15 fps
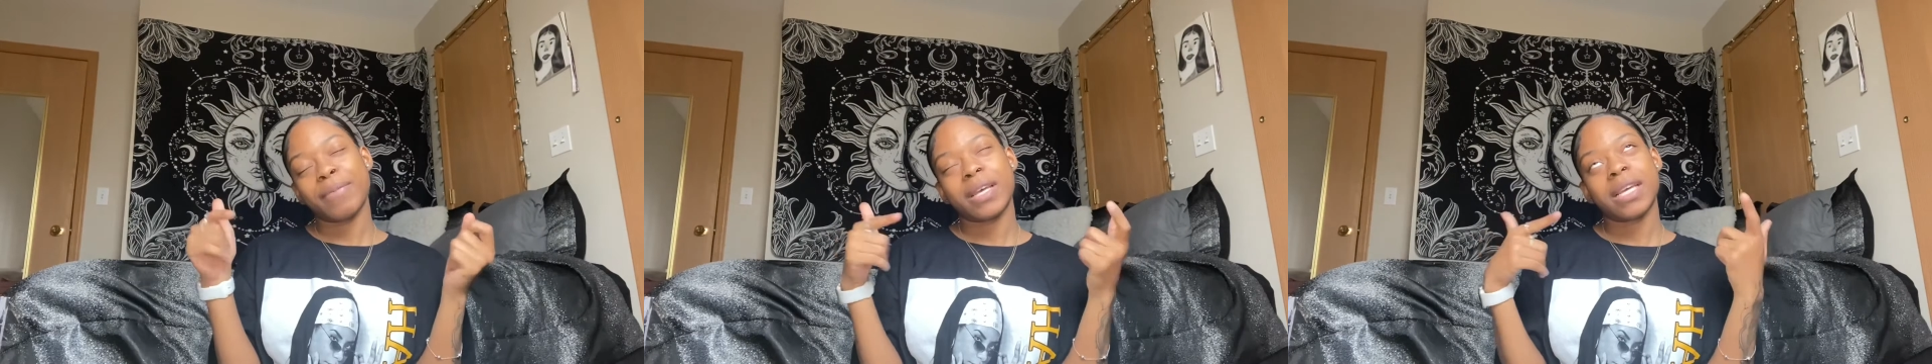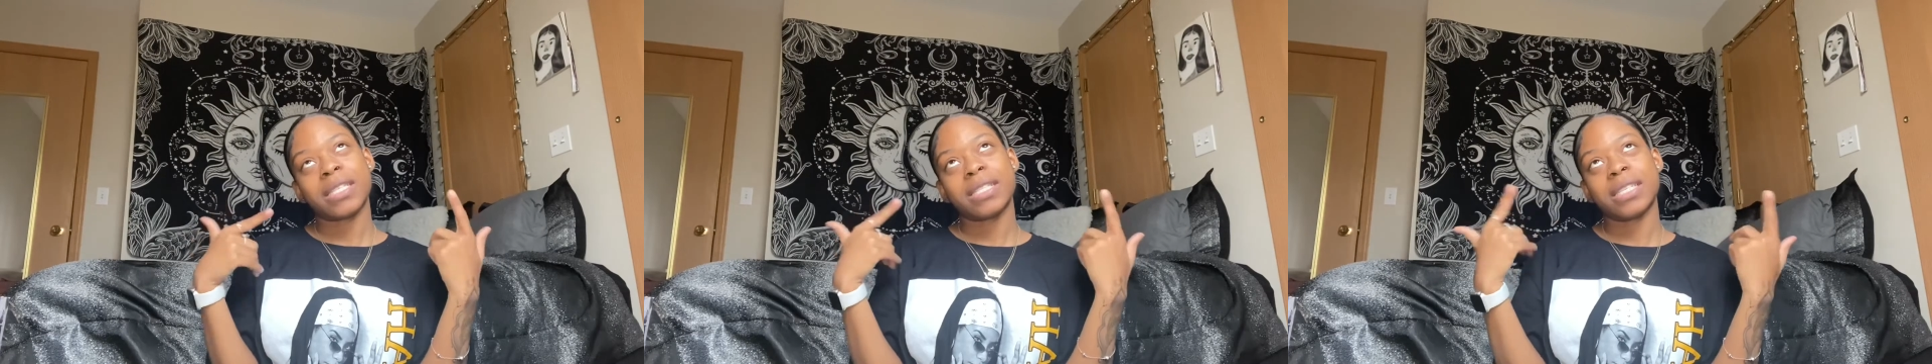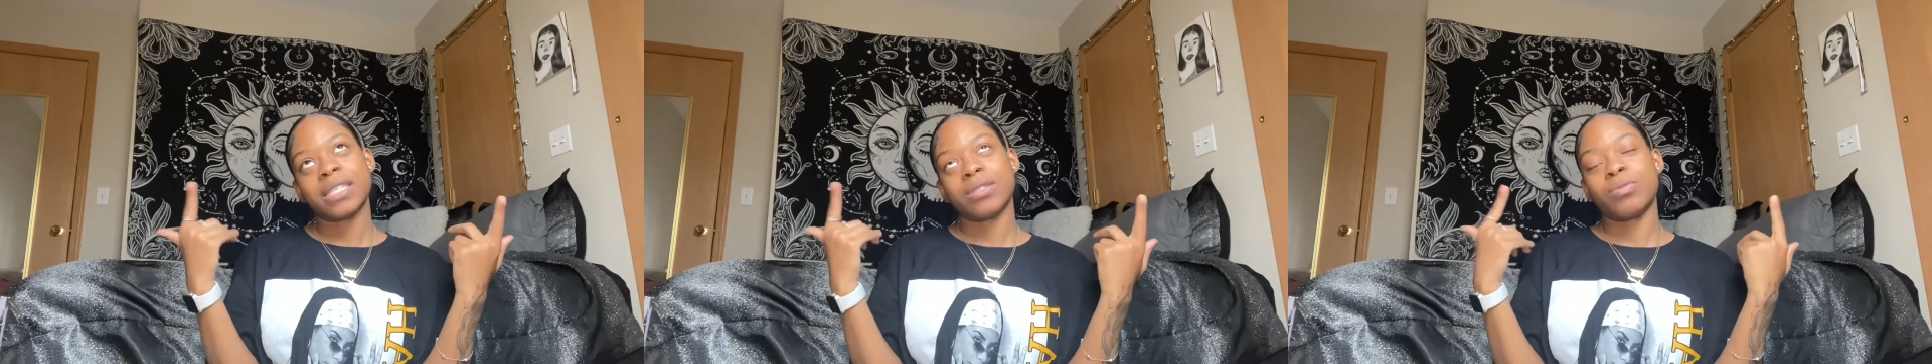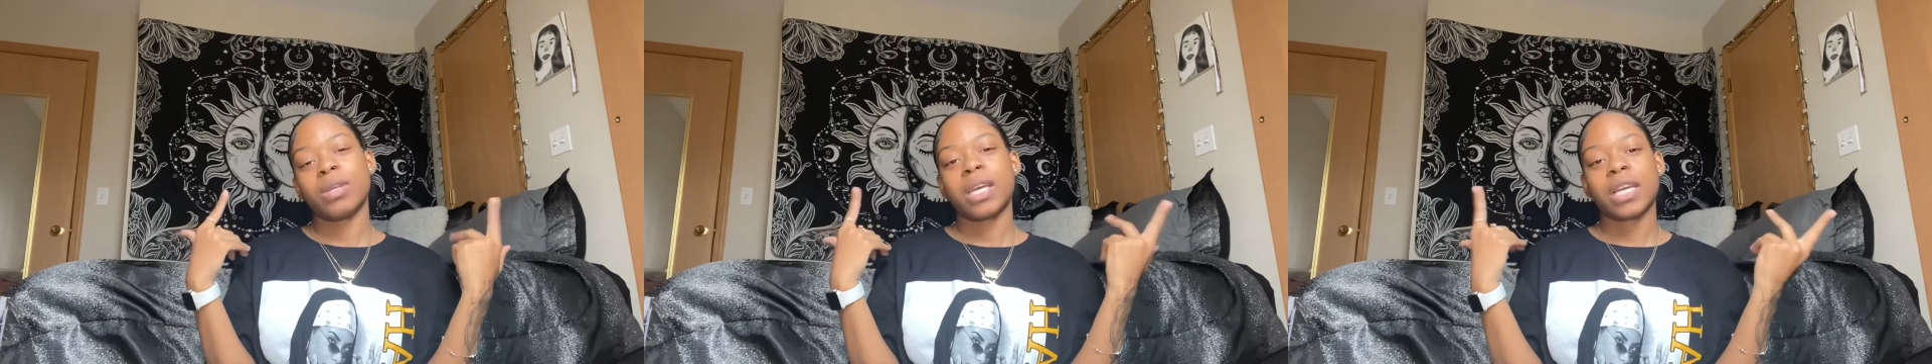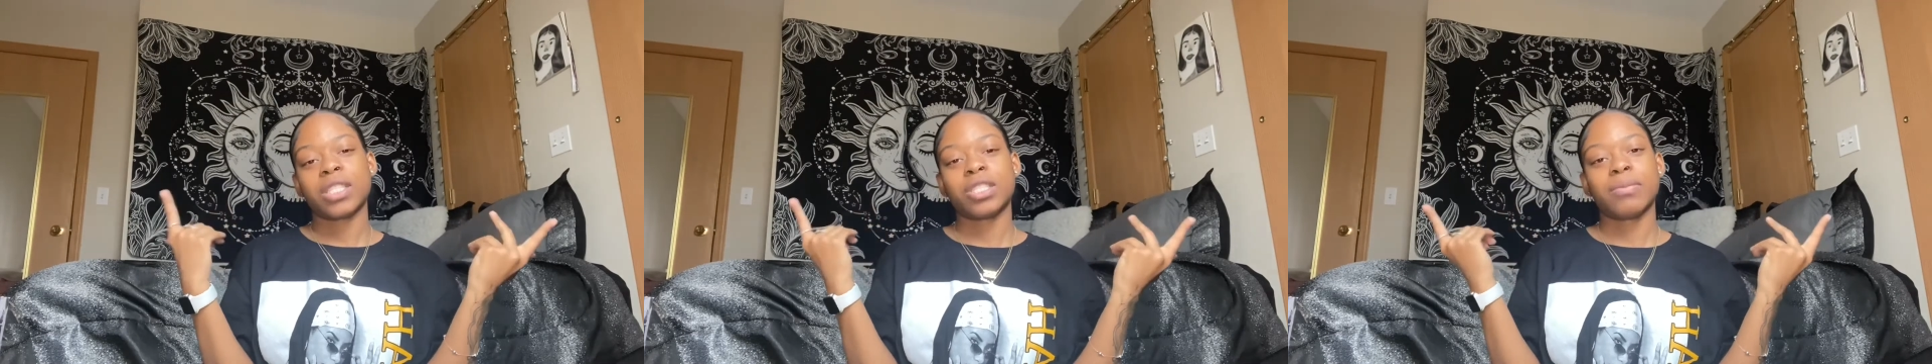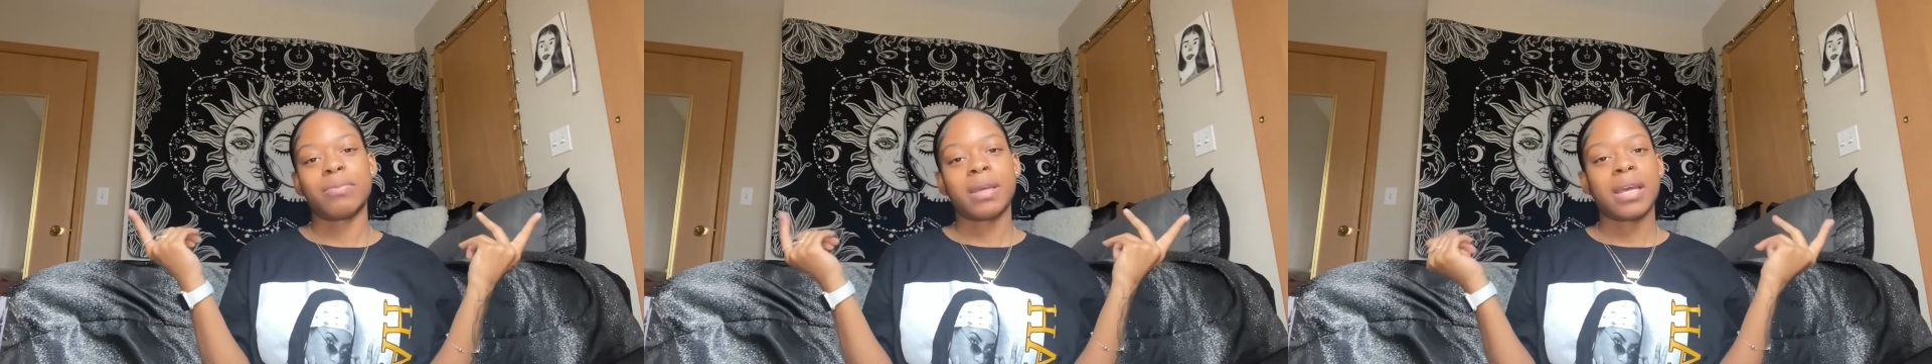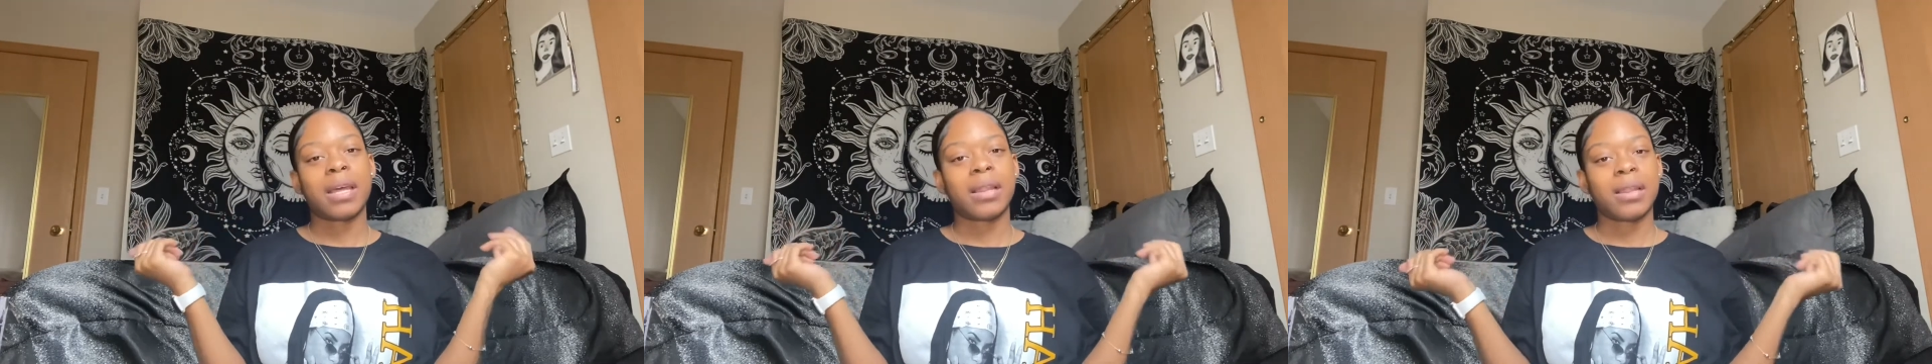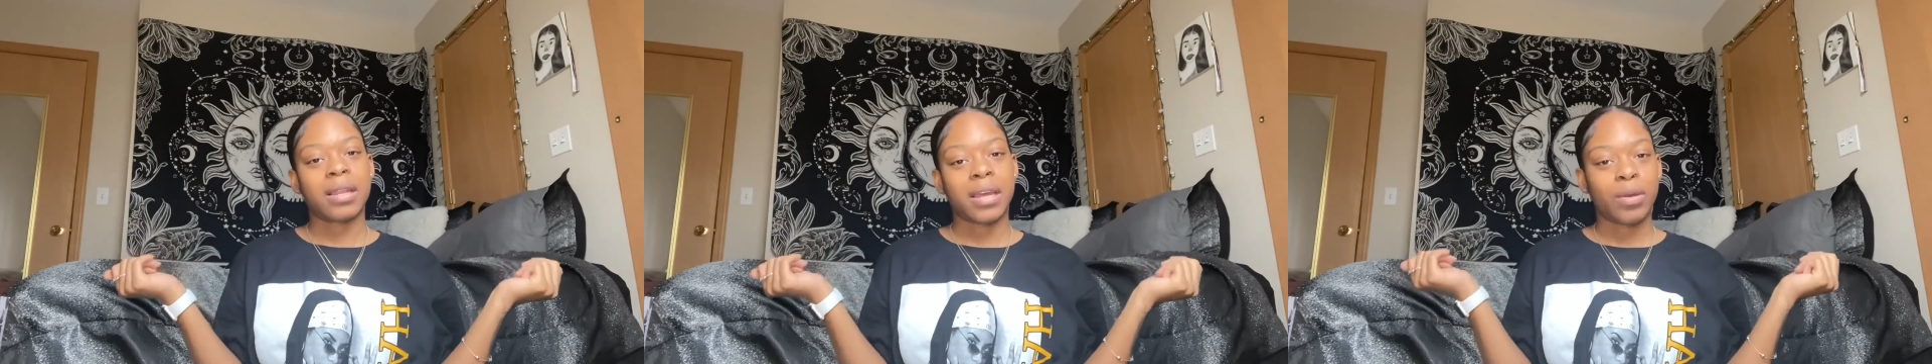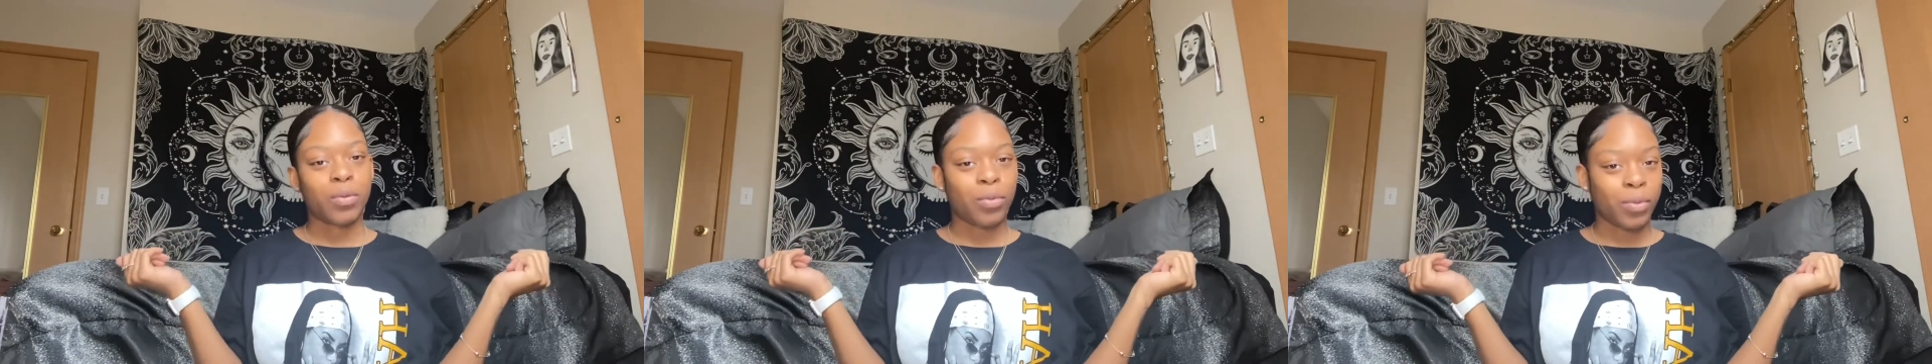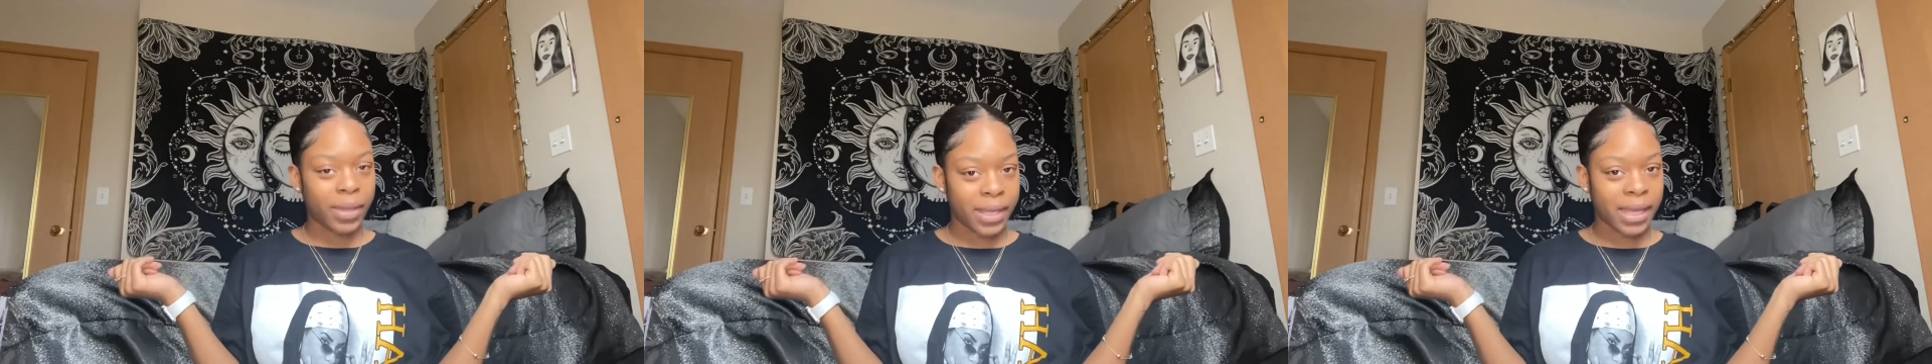because this weekend should be a lit
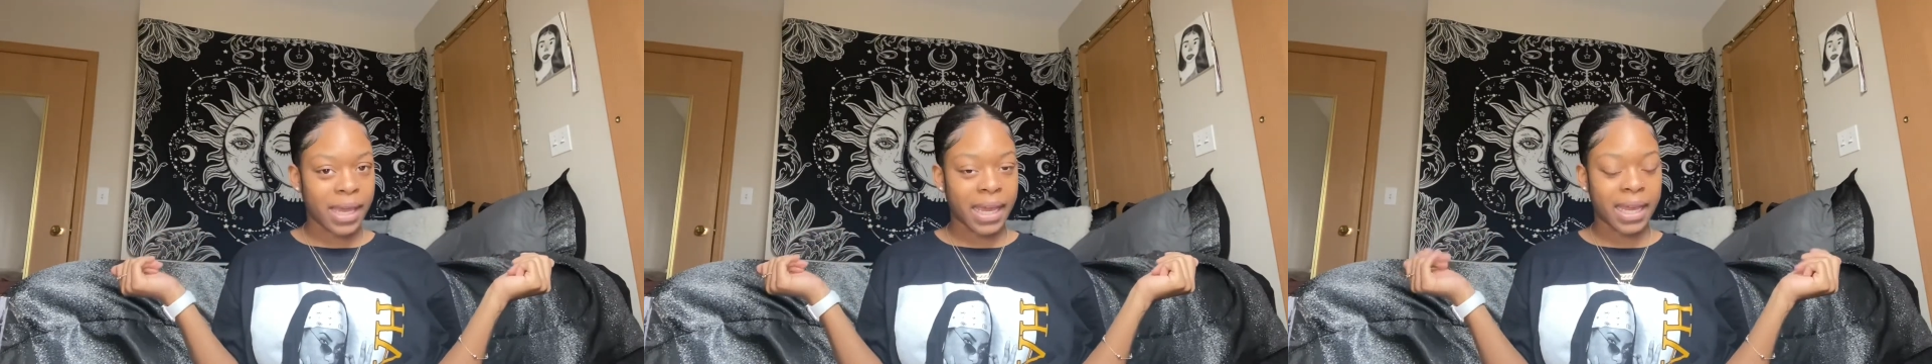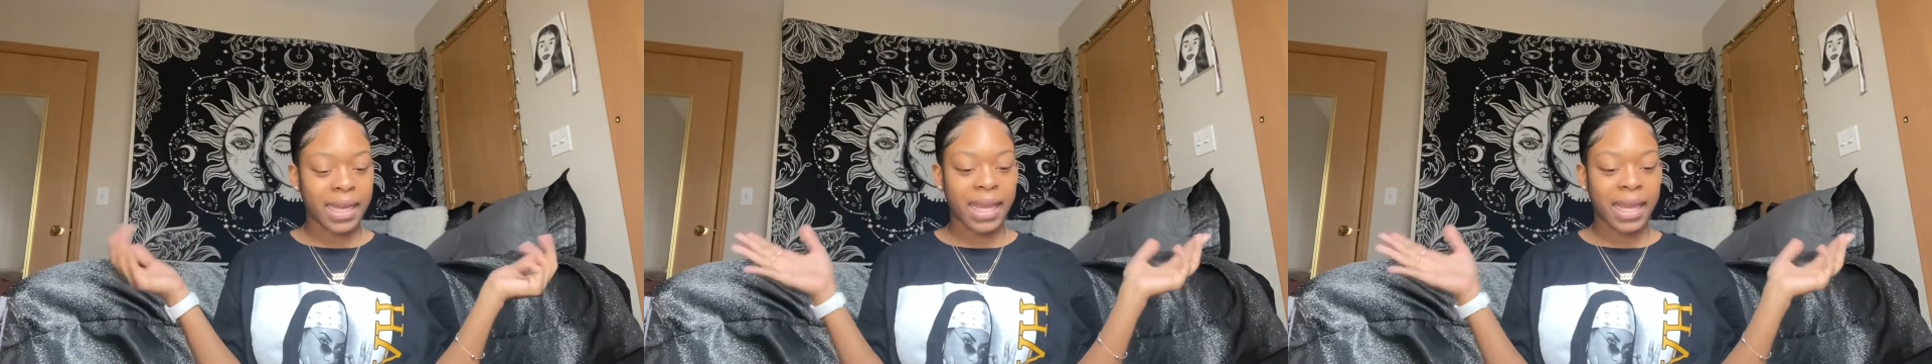weekend